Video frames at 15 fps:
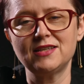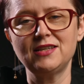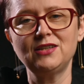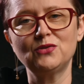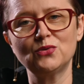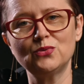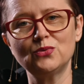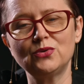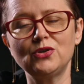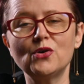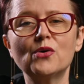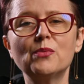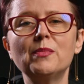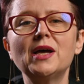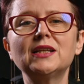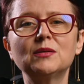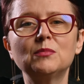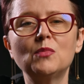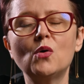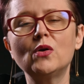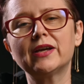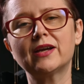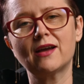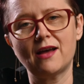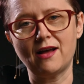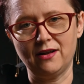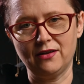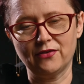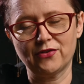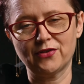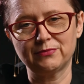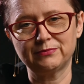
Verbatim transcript: into your metabolic health.